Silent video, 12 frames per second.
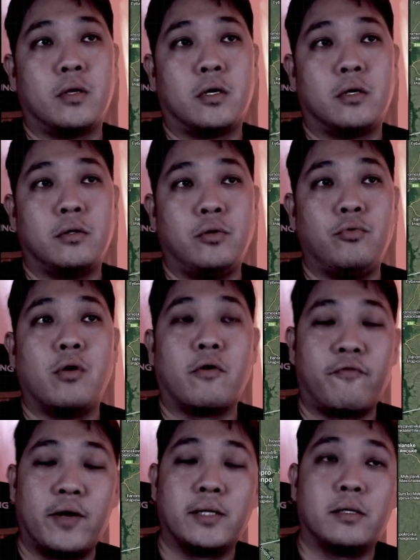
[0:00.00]
New York
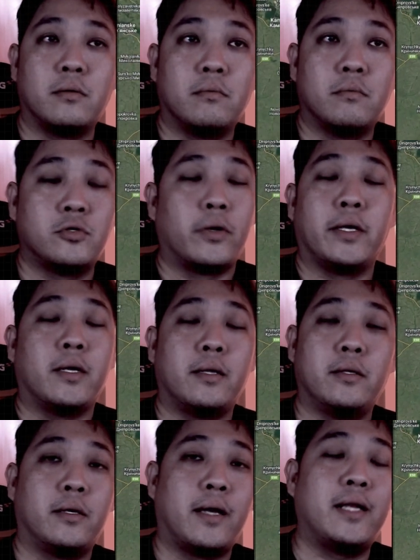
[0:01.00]
front. Sorry,
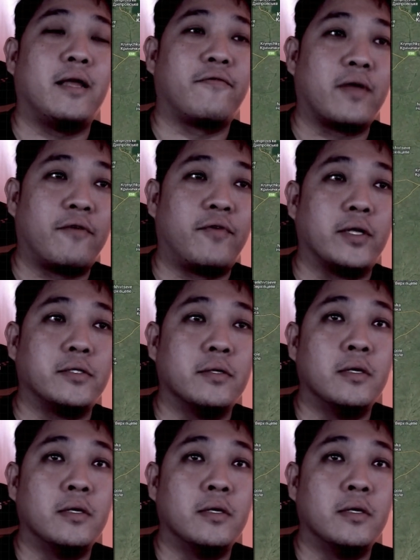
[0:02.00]
the Adivka front.